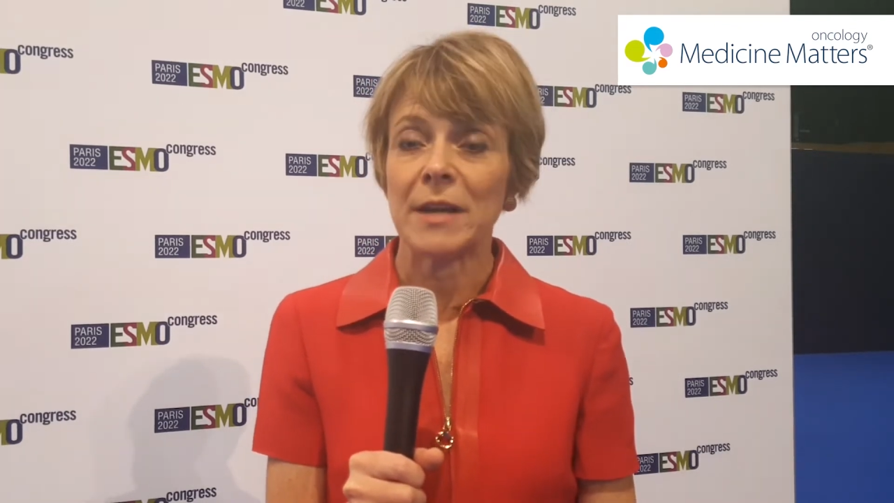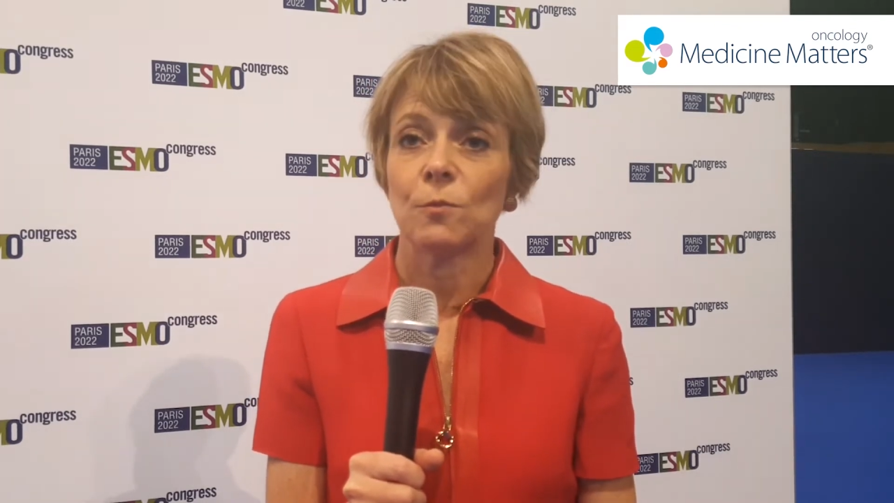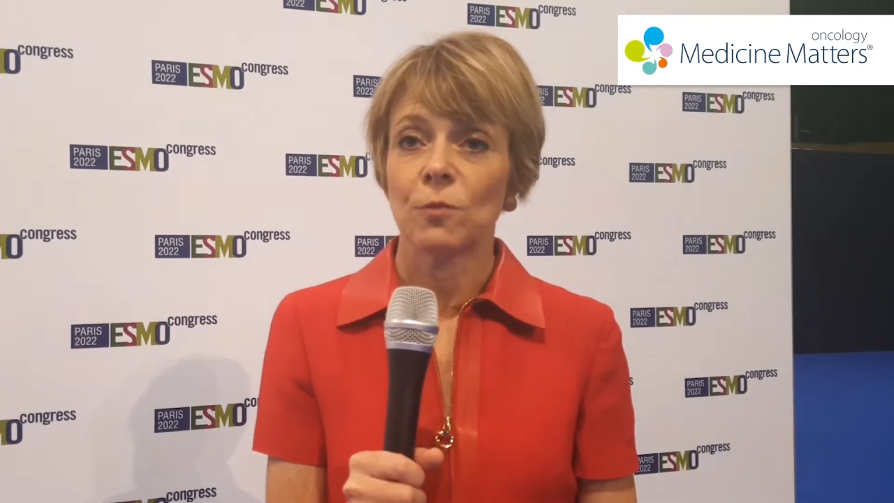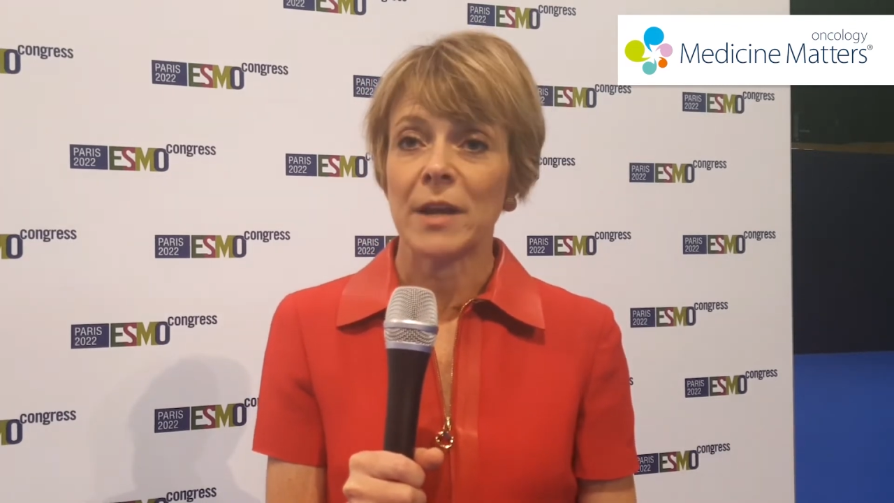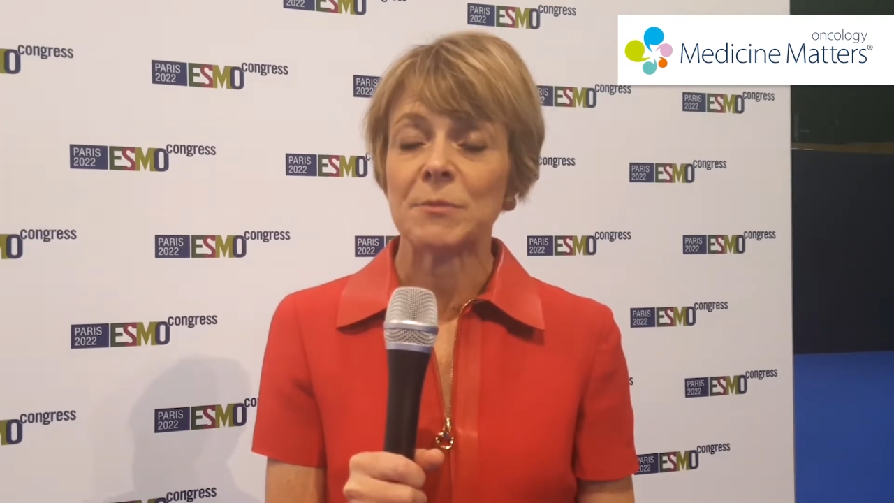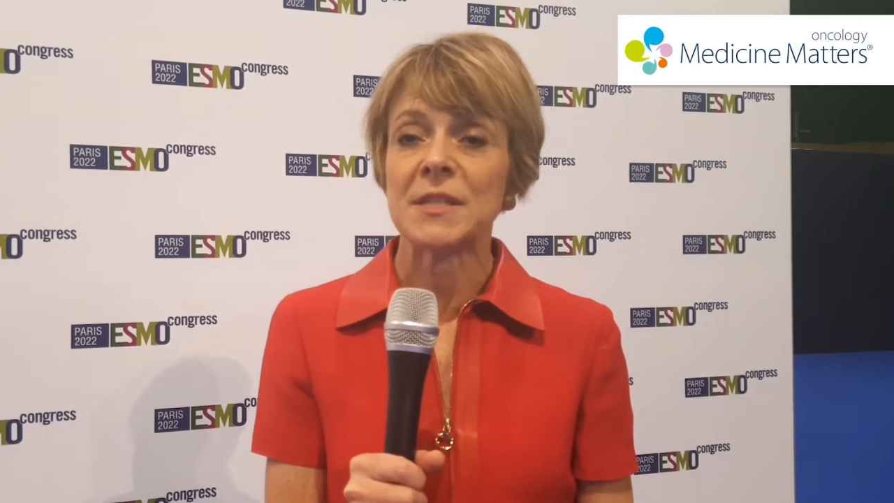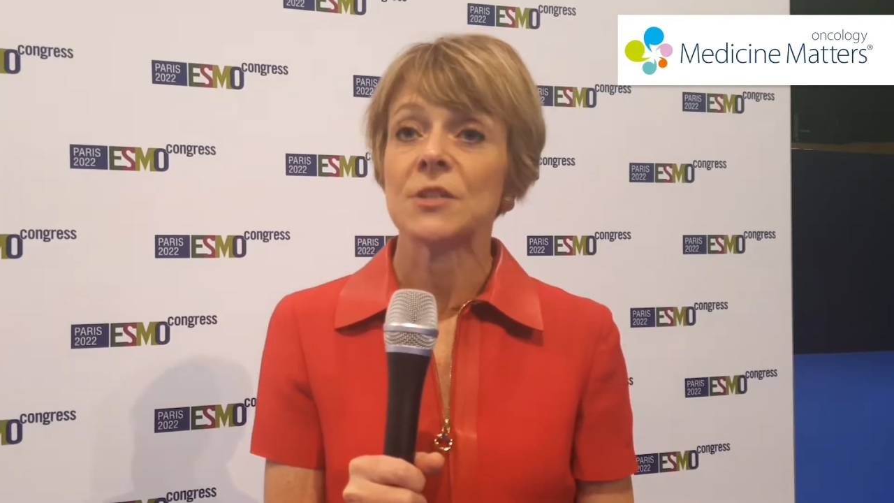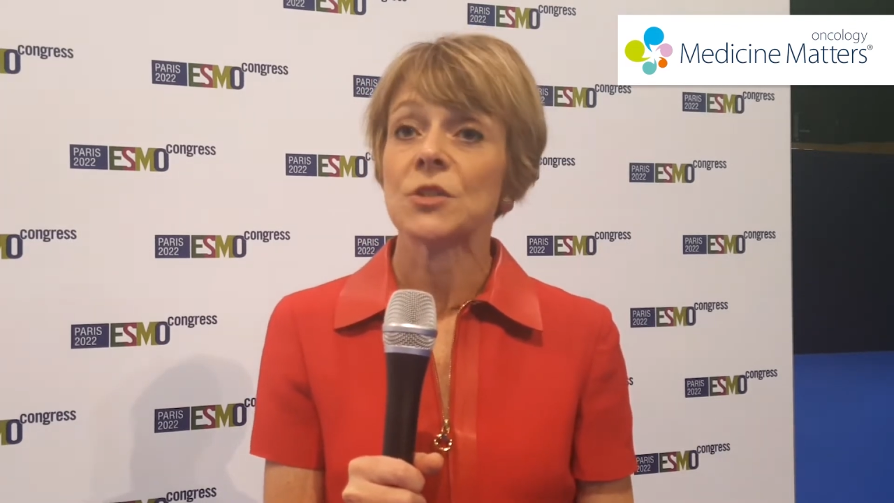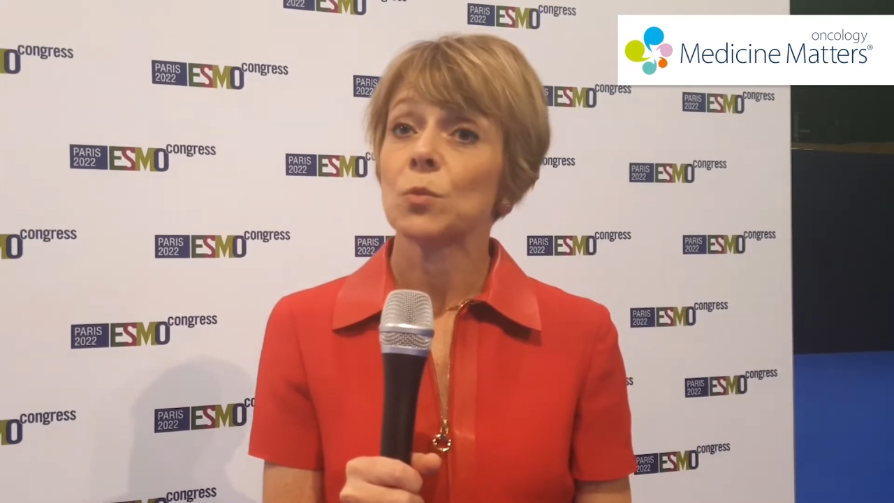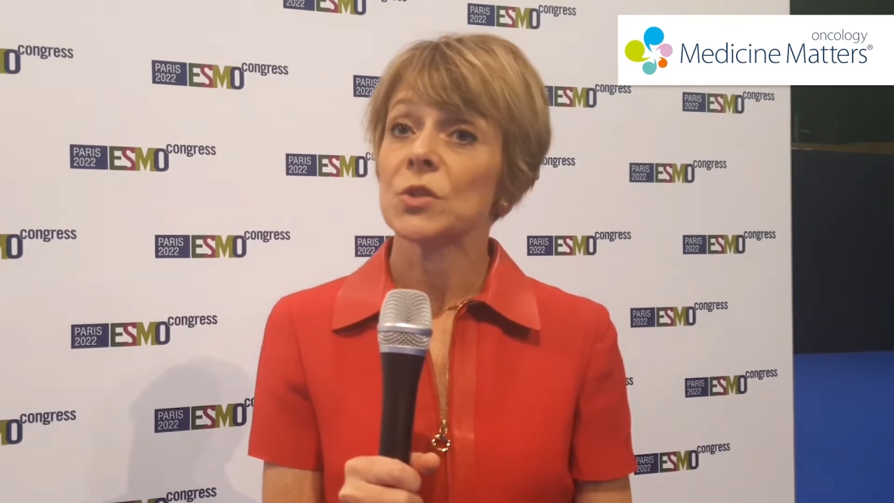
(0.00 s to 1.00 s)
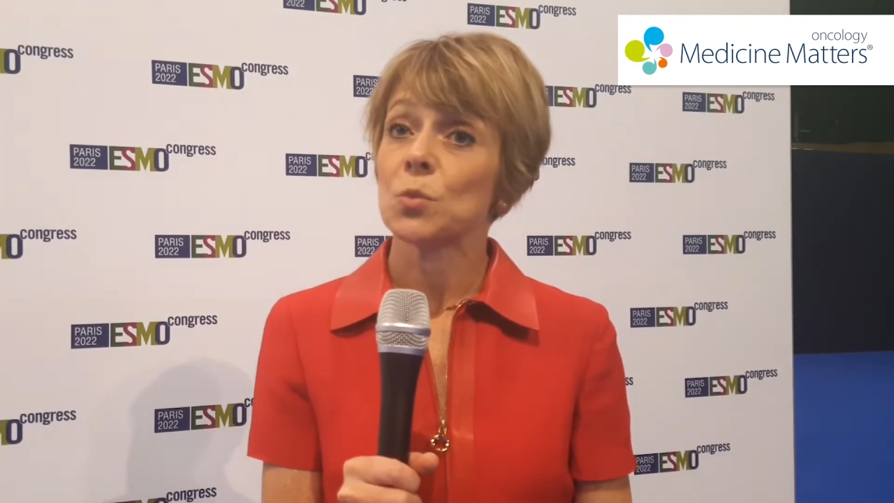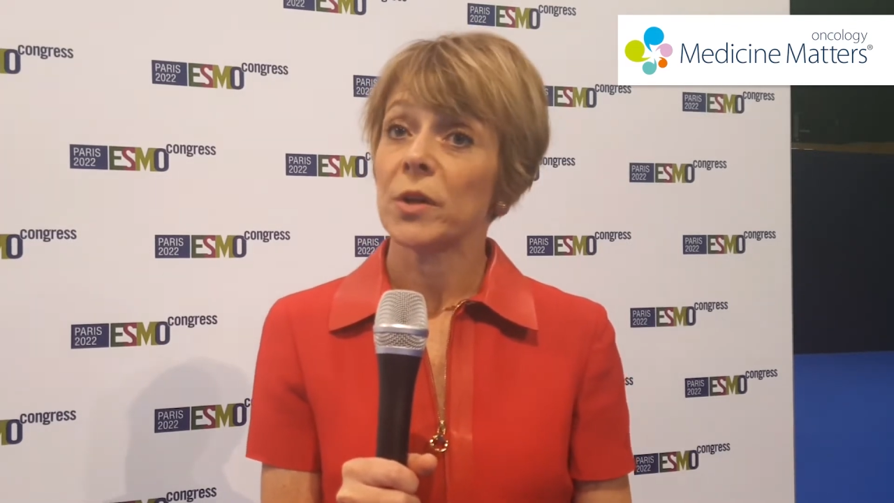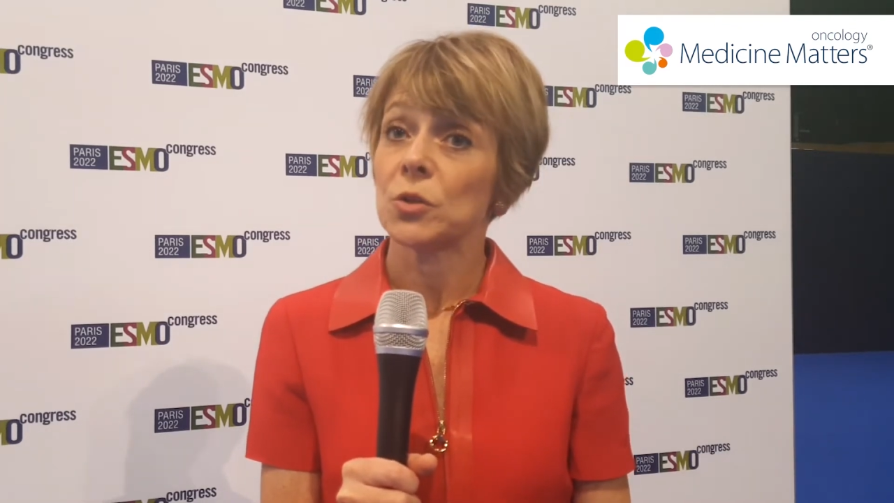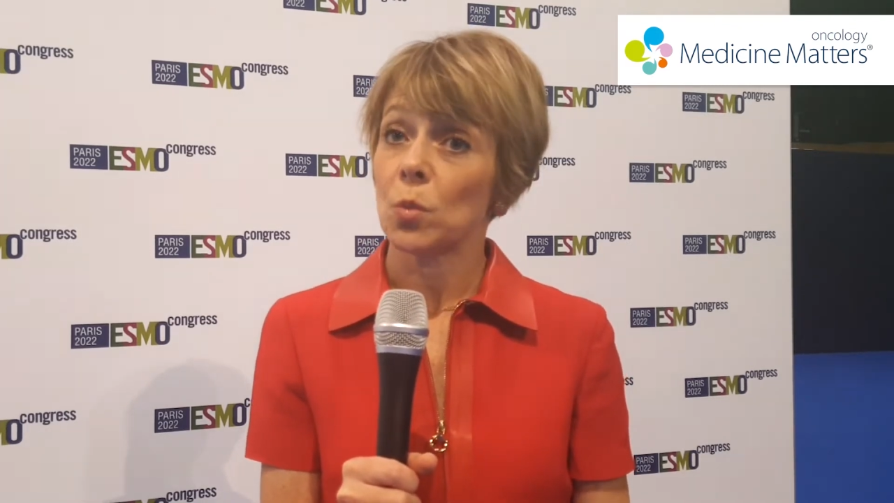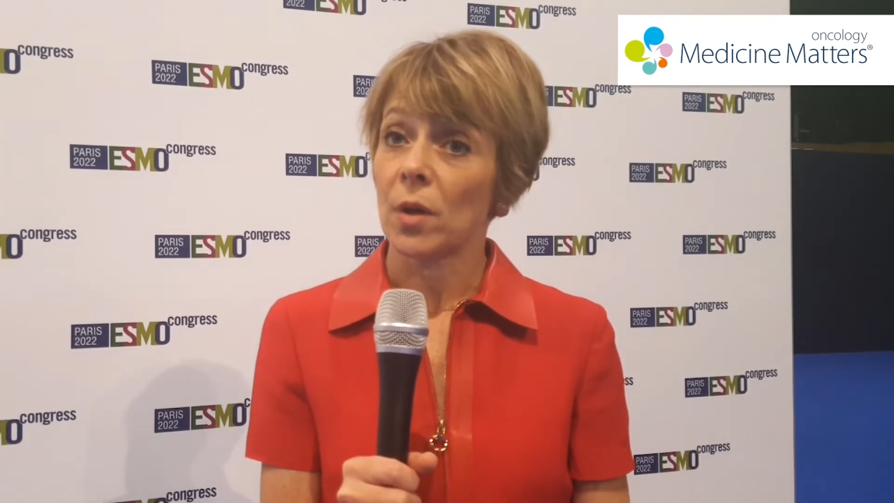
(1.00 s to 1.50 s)
Randomization was
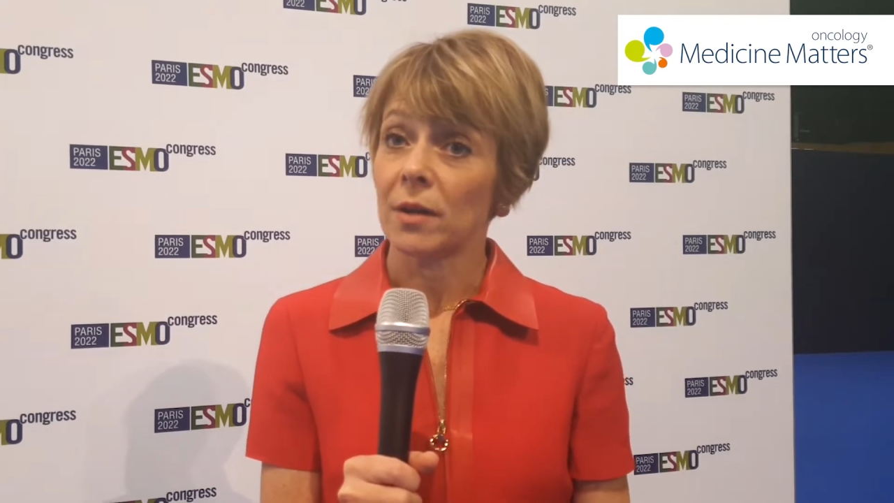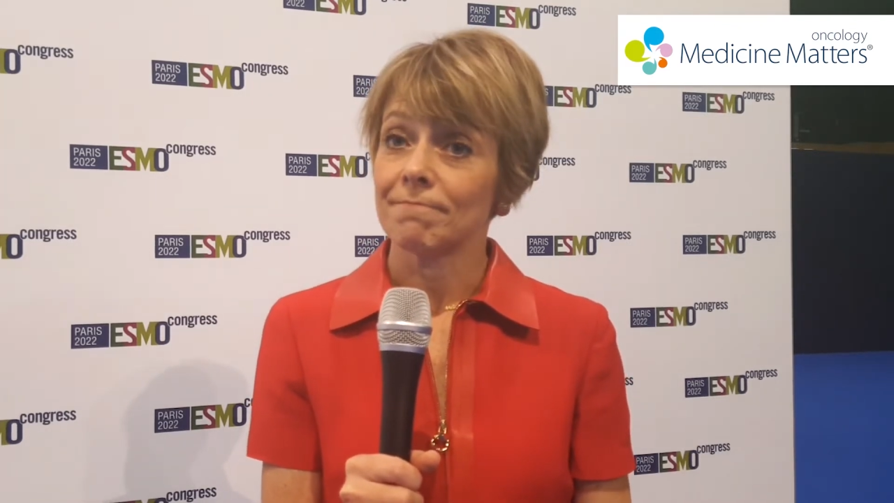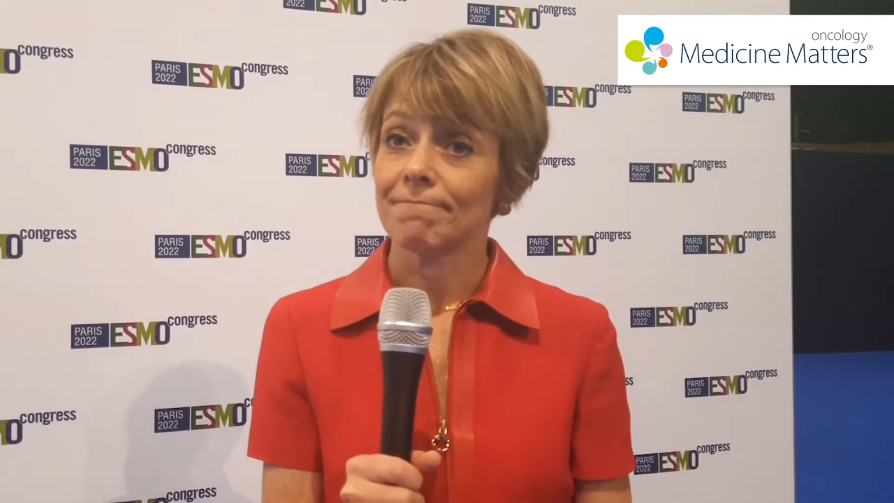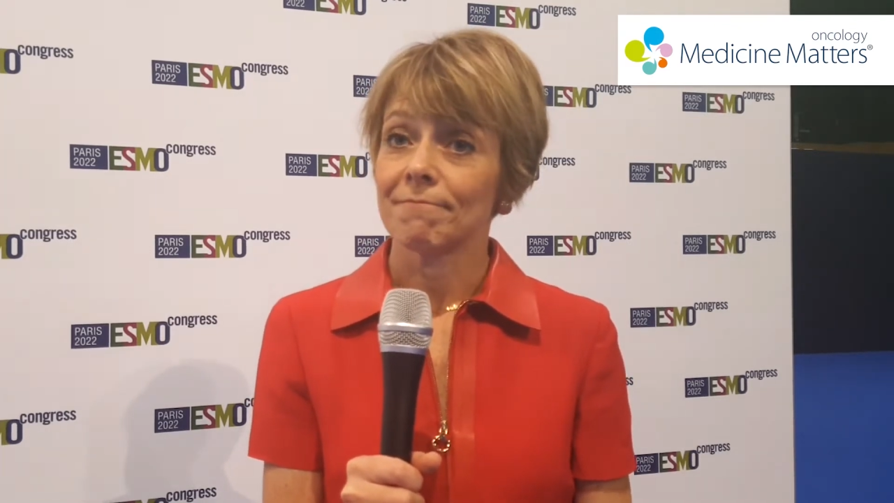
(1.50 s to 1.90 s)
1-to-1.